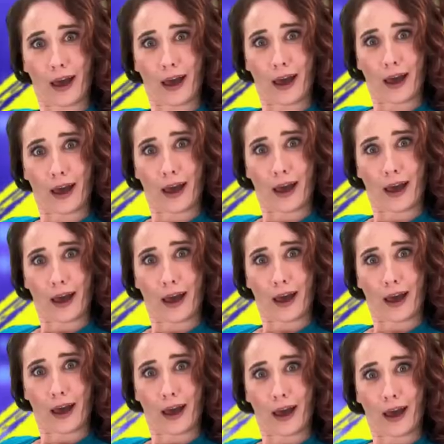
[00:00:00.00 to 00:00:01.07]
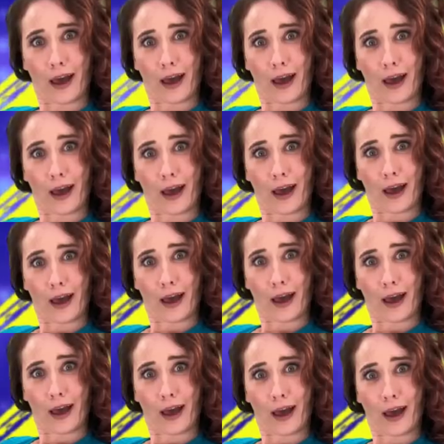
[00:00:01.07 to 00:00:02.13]

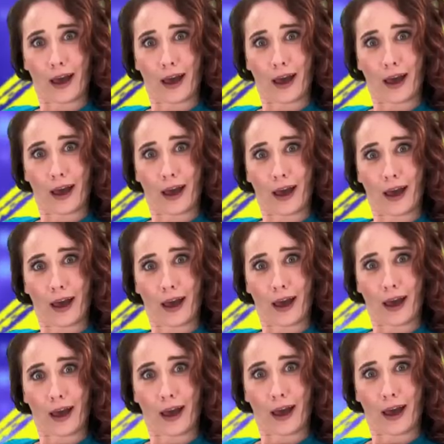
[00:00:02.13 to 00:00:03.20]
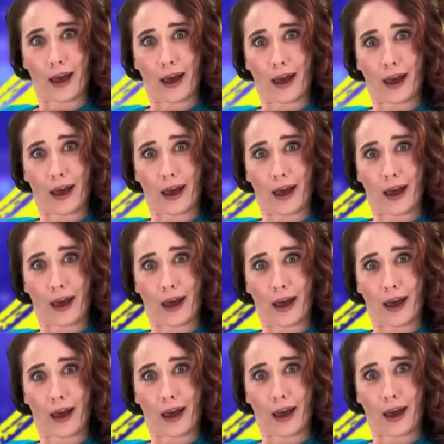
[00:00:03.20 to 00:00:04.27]

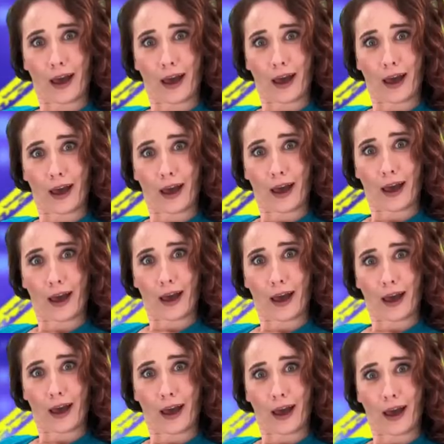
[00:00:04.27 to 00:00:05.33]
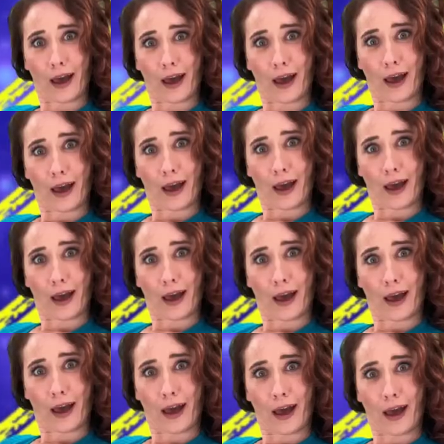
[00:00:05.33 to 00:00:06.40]

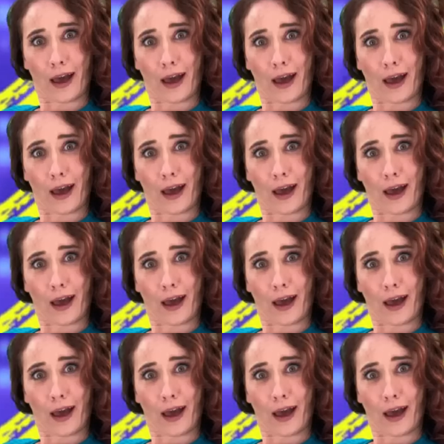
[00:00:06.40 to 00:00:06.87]
[no speech]